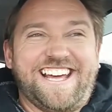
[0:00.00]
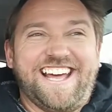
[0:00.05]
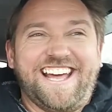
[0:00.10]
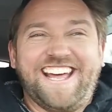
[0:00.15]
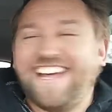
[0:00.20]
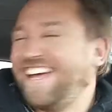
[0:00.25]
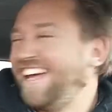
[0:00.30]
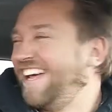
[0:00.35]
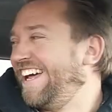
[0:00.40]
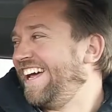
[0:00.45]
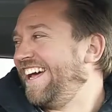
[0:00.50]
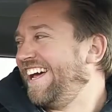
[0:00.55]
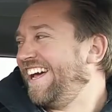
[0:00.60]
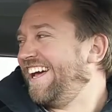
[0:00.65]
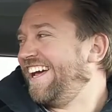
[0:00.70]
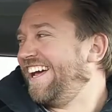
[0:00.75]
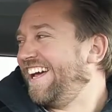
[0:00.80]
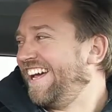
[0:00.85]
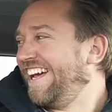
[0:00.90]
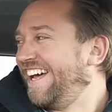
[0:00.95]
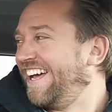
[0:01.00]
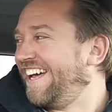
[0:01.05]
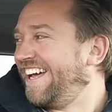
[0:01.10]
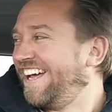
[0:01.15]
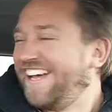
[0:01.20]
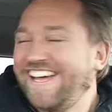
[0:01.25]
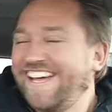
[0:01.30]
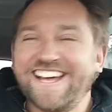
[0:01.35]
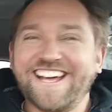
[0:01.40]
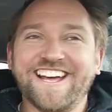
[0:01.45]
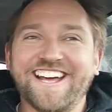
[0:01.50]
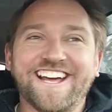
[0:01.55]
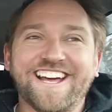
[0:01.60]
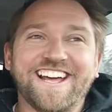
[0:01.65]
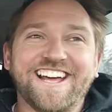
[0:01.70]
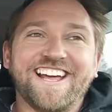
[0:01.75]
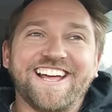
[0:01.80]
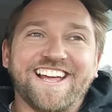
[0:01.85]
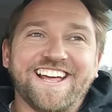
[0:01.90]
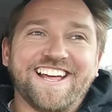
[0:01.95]

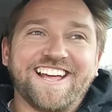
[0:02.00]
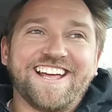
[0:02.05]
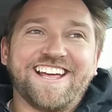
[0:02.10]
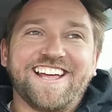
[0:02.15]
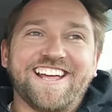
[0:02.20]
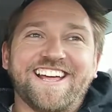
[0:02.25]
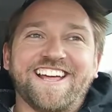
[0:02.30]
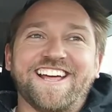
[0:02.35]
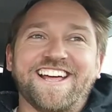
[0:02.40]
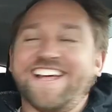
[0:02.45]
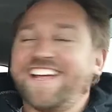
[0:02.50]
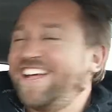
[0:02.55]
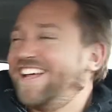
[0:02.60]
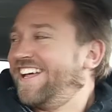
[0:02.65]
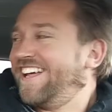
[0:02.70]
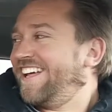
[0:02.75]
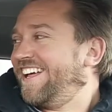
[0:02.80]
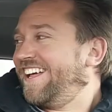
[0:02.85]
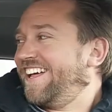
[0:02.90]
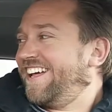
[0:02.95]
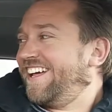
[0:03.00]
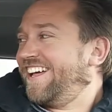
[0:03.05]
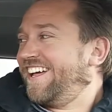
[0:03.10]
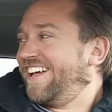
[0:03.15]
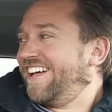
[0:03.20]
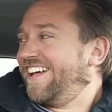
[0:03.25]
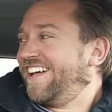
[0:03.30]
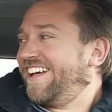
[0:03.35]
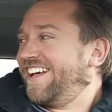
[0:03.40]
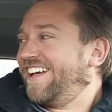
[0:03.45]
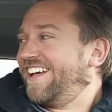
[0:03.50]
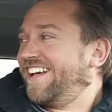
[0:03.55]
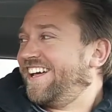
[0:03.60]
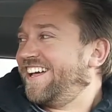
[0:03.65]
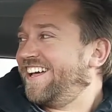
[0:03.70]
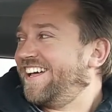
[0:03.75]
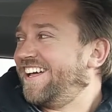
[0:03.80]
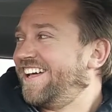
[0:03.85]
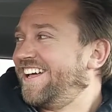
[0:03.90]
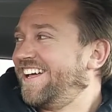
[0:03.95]

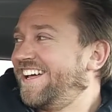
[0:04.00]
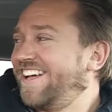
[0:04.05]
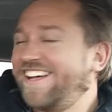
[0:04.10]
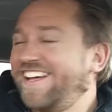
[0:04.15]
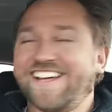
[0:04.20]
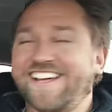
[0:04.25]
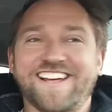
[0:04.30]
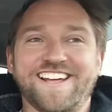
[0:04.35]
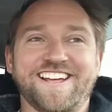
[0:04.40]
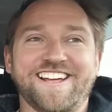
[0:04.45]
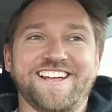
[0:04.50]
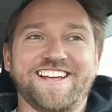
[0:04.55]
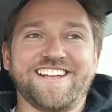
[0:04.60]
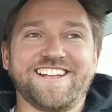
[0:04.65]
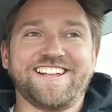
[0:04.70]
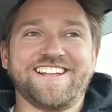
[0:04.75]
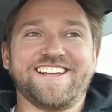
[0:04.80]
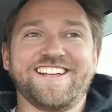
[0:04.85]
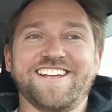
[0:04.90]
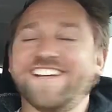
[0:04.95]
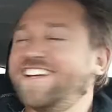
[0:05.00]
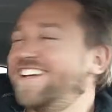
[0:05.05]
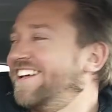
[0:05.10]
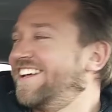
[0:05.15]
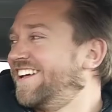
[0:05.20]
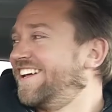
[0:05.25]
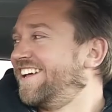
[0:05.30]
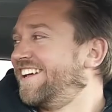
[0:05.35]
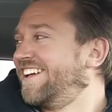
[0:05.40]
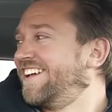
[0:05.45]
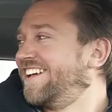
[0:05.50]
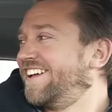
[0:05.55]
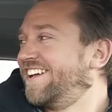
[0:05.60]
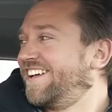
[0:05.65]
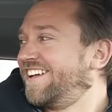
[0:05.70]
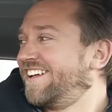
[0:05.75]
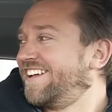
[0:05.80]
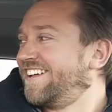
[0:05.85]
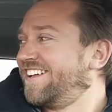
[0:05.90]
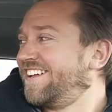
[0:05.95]

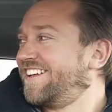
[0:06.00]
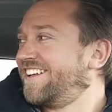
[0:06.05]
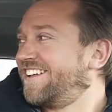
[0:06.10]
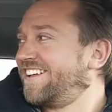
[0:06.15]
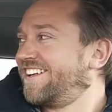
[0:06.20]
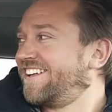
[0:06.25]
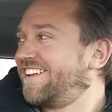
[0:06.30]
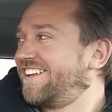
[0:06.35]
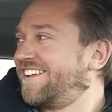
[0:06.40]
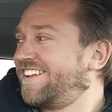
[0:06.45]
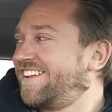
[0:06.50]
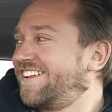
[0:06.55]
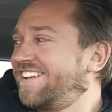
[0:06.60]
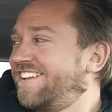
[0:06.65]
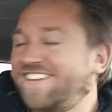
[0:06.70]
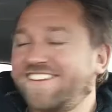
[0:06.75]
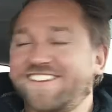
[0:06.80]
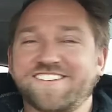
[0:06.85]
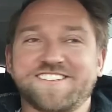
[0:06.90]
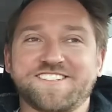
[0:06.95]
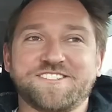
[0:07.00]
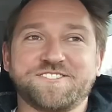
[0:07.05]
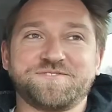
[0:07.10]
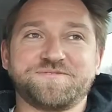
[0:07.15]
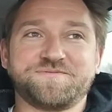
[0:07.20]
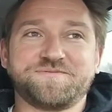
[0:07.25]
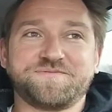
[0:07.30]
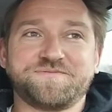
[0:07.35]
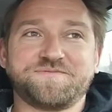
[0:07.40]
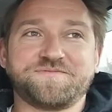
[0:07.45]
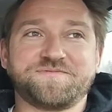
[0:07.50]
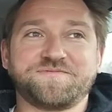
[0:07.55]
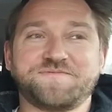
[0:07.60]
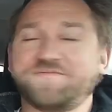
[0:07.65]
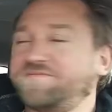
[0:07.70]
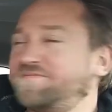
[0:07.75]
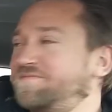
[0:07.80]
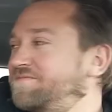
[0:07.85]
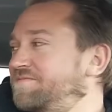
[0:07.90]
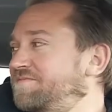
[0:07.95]
No words are spoken by the person on screen.